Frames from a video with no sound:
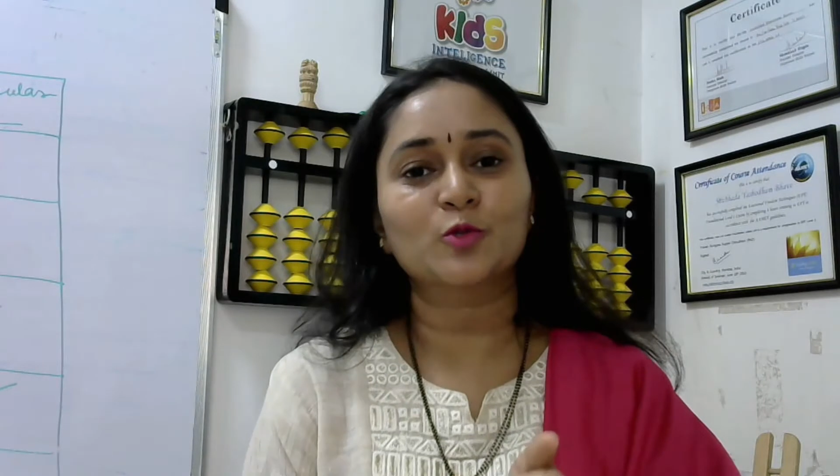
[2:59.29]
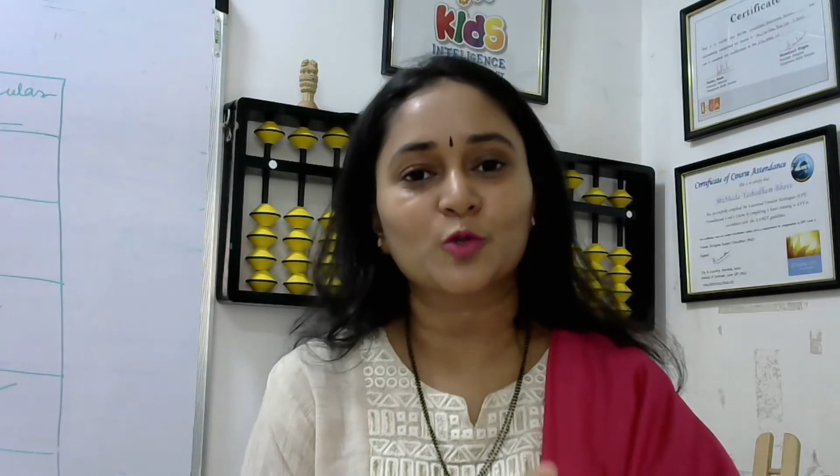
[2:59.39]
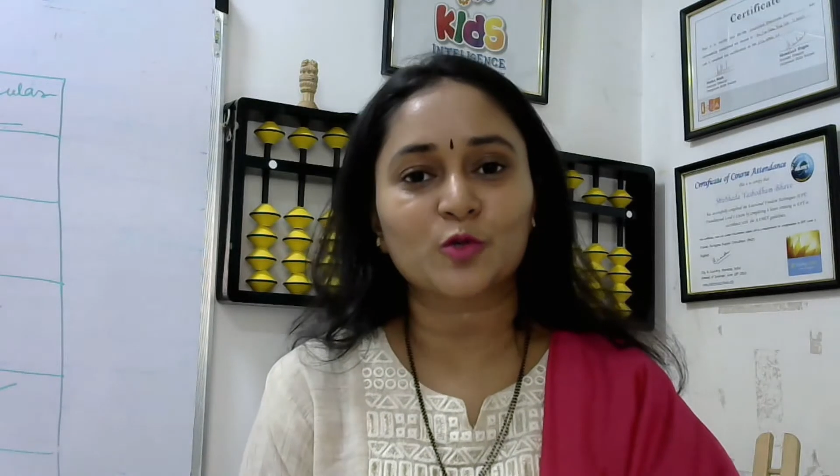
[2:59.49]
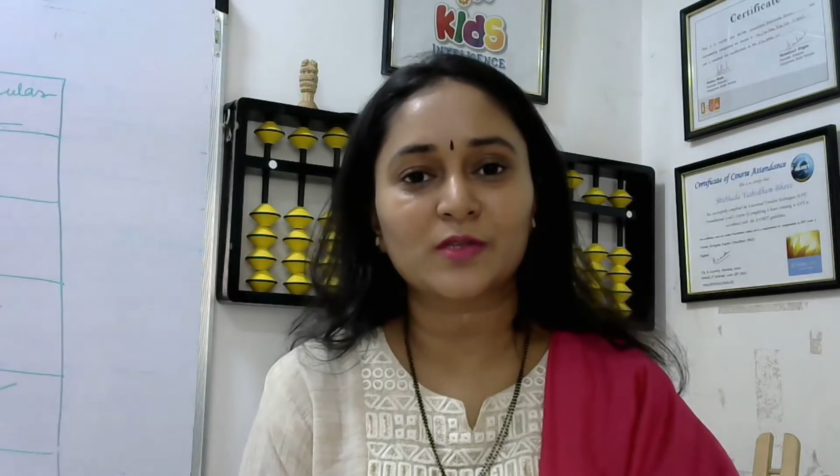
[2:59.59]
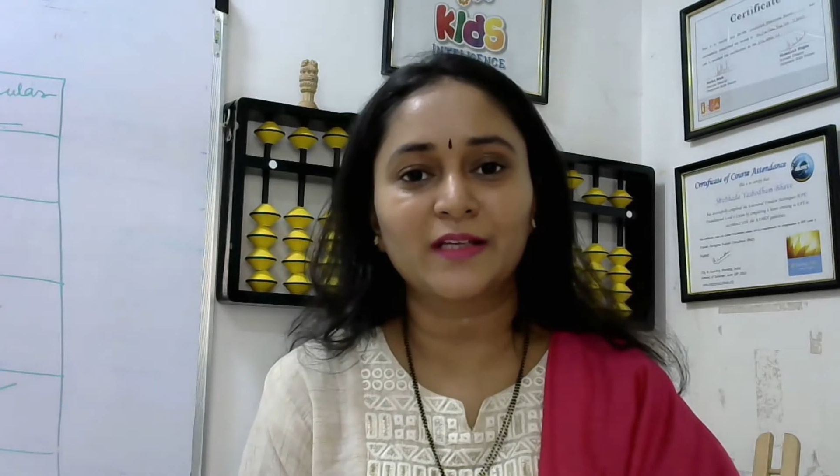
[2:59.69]

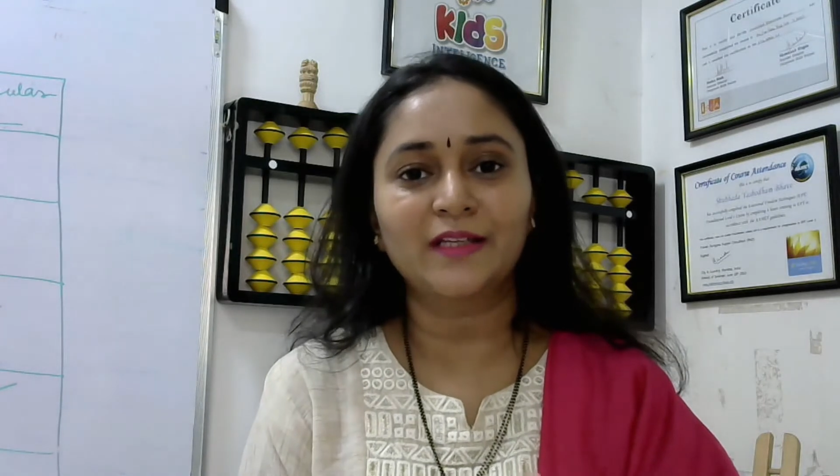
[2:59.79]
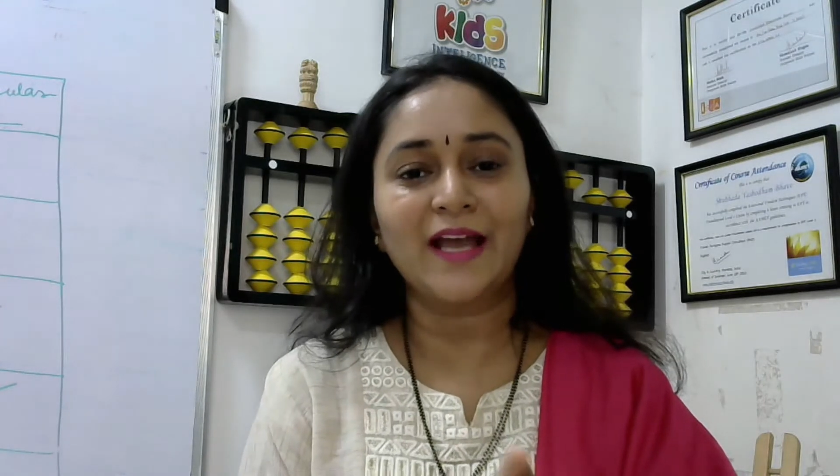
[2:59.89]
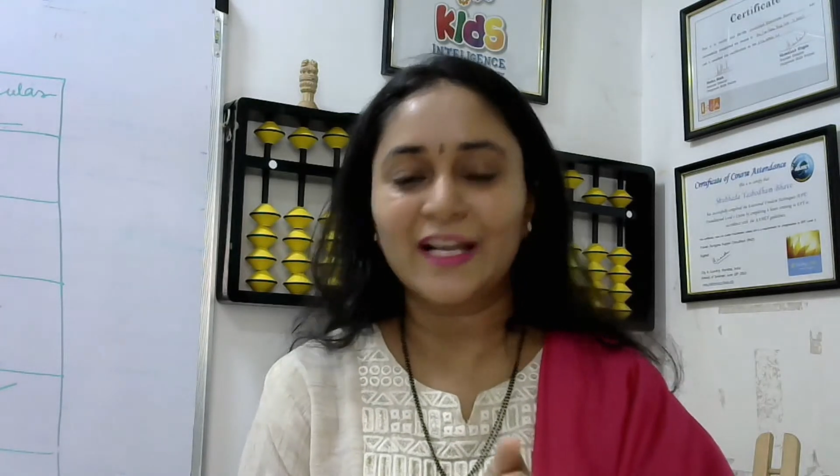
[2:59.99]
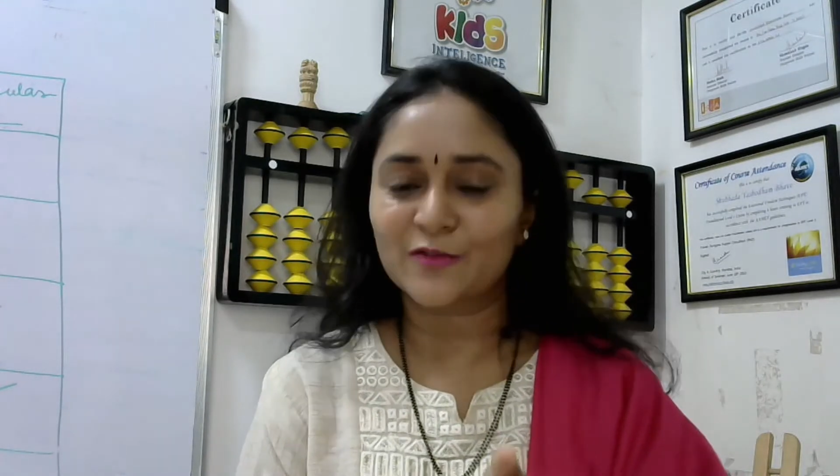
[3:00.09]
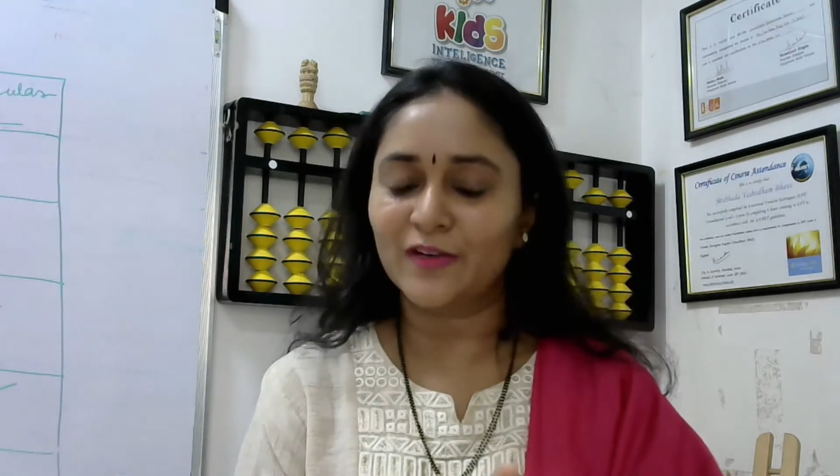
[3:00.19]
society
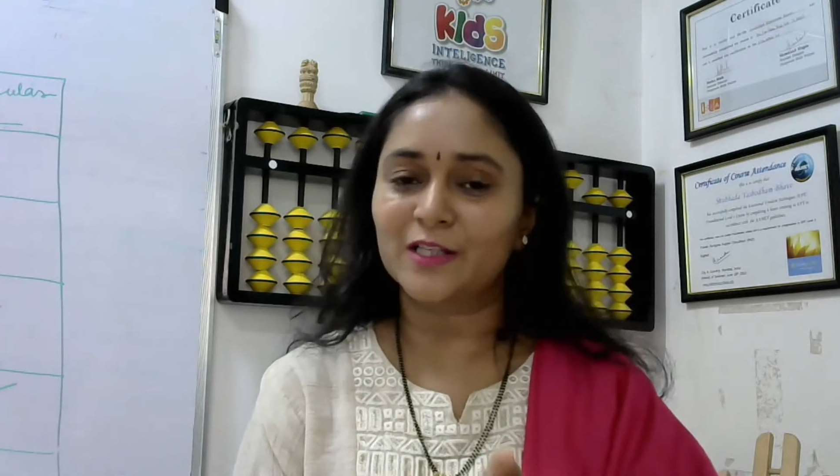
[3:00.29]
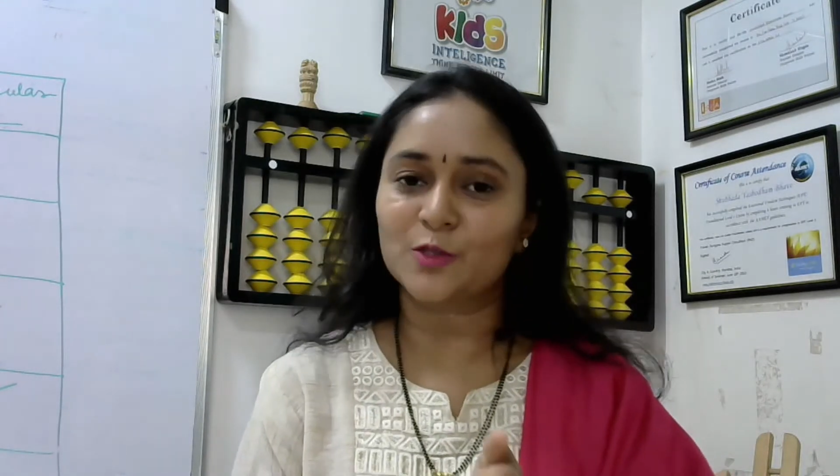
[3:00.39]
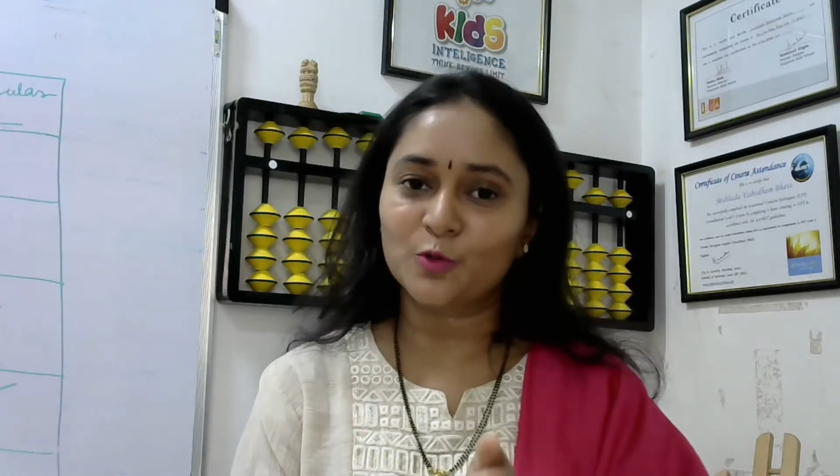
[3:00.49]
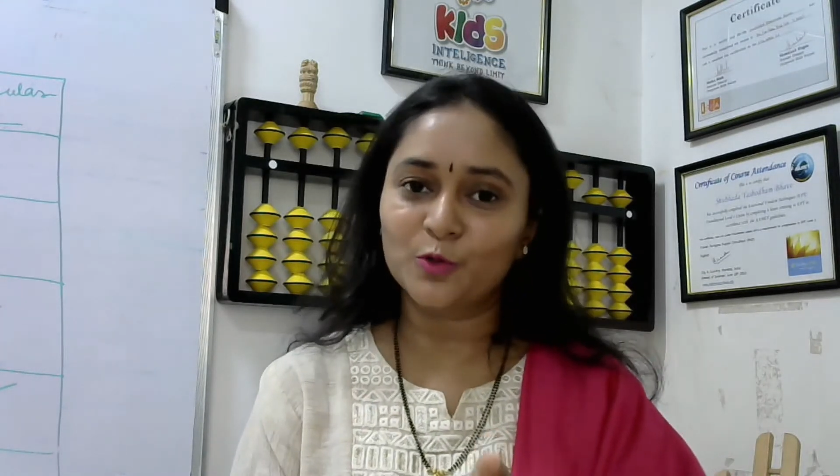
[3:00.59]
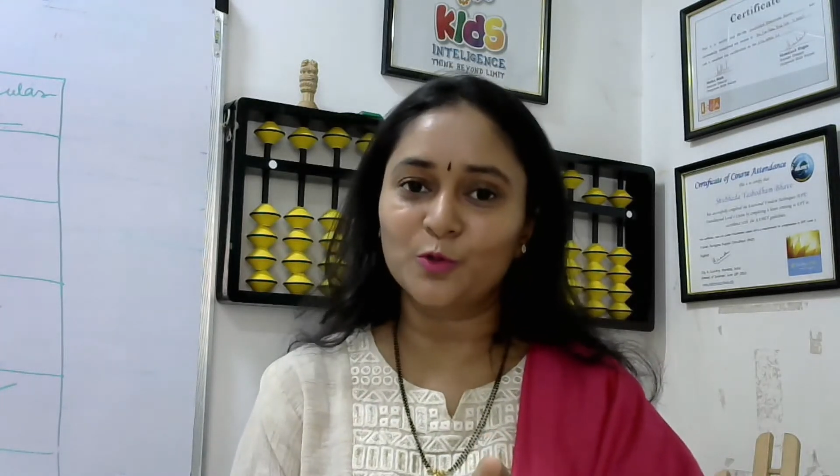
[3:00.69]
as well
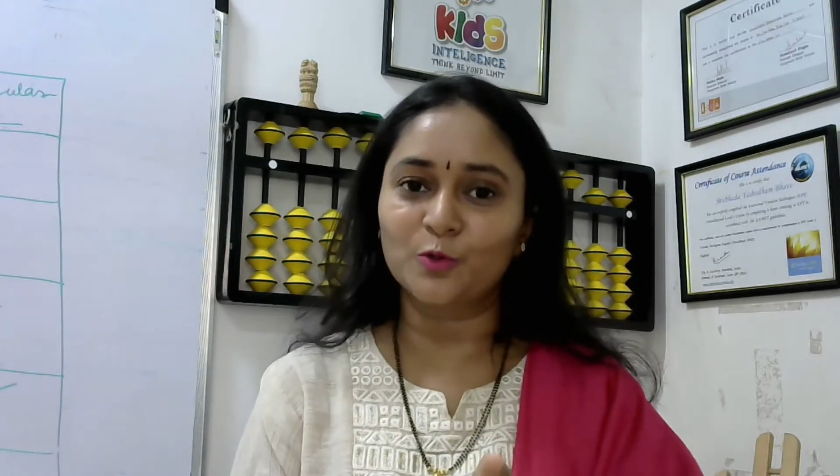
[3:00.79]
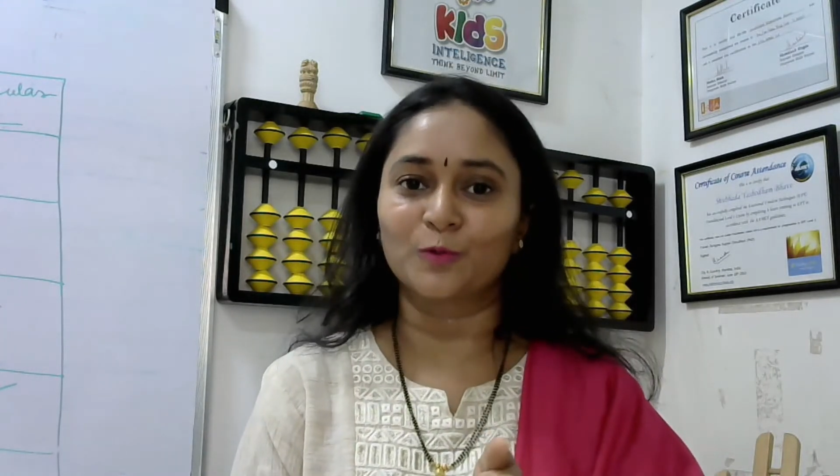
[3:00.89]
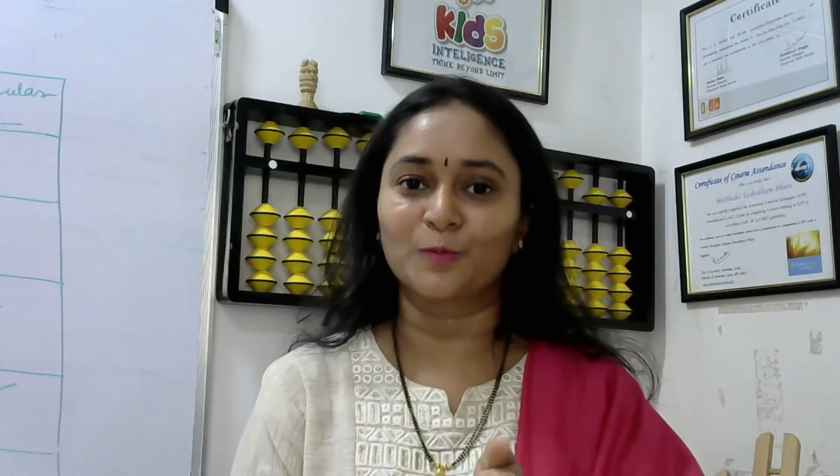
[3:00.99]
as to you.